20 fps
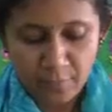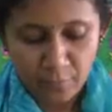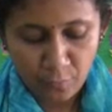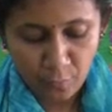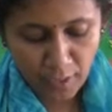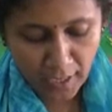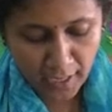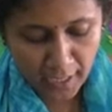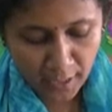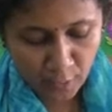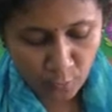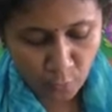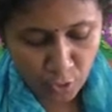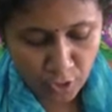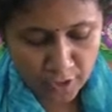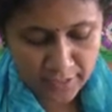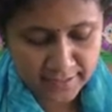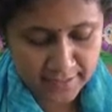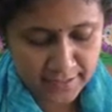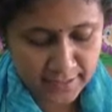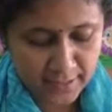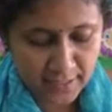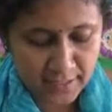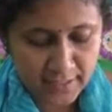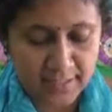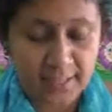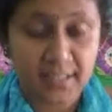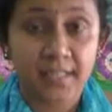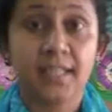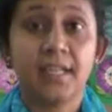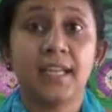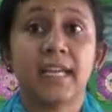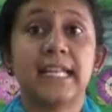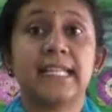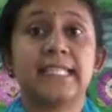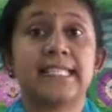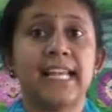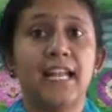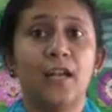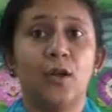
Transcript: Wow, what's this? It's a